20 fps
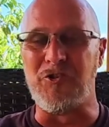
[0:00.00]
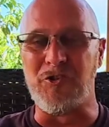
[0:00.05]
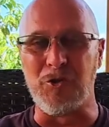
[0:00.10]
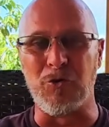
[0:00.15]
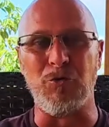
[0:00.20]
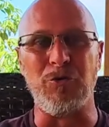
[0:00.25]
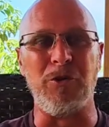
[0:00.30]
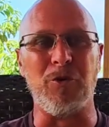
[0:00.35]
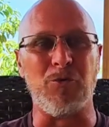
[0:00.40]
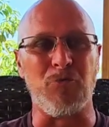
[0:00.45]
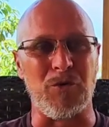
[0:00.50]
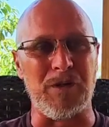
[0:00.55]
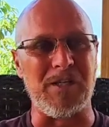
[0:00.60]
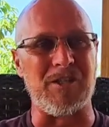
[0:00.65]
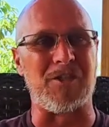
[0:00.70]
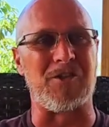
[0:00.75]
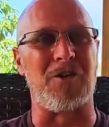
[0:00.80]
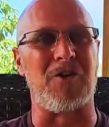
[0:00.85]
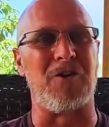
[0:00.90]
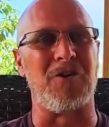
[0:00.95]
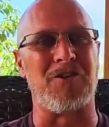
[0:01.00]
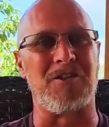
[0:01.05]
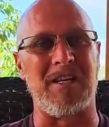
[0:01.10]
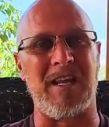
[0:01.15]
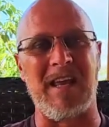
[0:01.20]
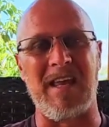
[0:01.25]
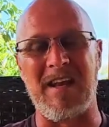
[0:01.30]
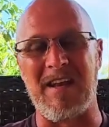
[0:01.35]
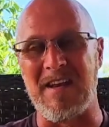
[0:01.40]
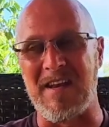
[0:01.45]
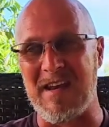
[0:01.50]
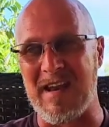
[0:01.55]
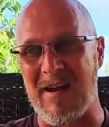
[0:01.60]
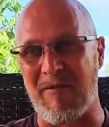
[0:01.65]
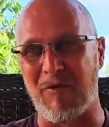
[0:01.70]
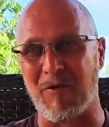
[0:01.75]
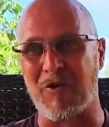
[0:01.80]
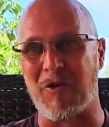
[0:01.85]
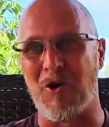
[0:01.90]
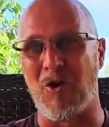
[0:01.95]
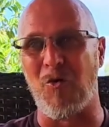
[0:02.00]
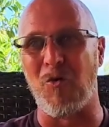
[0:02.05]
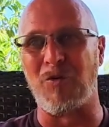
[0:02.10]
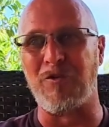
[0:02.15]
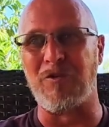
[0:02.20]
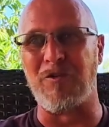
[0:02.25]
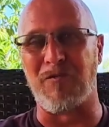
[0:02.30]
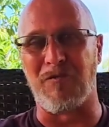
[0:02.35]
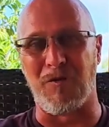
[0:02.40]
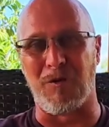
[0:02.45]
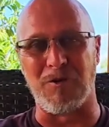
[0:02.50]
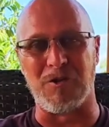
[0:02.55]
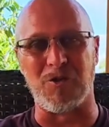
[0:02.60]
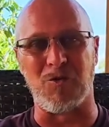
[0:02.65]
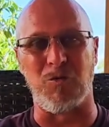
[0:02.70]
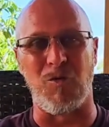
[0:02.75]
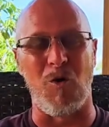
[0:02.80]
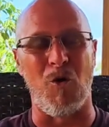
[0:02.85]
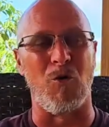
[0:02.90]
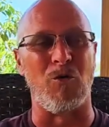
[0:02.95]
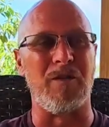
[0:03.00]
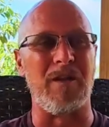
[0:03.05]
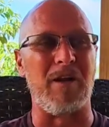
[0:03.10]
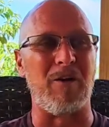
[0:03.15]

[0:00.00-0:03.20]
Do your research. Never go with the first quote.